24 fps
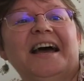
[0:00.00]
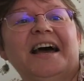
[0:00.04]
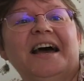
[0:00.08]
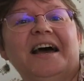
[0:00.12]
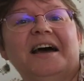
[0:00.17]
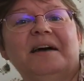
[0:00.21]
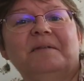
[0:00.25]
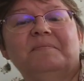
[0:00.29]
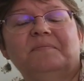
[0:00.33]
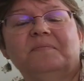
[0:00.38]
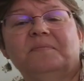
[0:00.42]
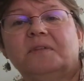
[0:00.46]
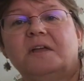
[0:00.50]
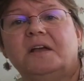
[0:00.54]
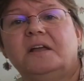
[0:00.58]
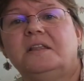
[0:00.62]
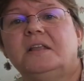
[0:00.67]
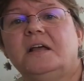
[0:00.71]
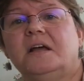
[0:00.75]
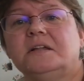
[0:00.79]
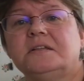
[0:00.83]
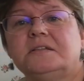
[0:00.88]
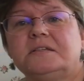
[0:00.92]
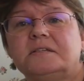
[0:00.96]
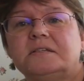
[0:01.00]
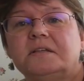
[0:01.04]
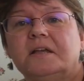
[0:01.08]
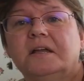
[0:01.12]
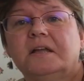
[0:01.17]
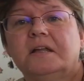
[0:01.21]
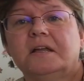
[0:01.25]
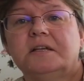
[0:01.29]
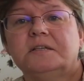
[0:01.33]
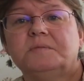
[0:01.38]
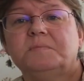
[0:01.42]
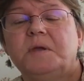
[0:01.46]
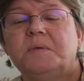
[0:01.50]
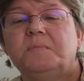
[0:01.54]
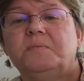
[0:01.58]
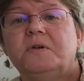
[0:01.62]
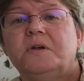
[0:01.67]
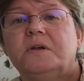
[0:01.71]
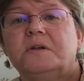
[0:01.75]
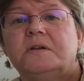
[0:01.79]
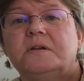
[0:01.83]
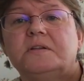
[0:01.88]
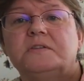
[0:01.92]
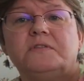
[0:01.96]
And that's my
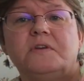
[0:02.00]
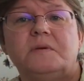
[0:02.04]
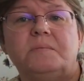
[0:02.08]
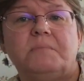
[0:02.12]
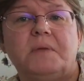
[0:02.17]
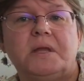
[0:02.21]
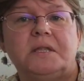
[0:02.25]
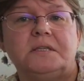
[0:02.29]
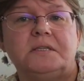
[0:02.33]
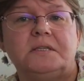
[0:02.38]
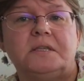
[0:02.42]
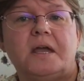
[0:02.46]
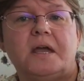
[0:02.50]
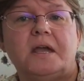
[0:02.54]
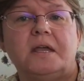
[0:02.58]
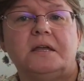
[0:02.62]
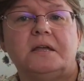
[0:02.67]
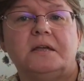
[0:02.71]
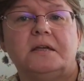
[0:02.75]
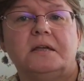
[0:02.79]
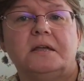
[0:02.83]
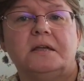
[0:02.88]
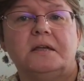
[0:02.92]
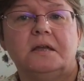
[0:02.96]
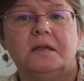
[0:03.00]
progress for Monday.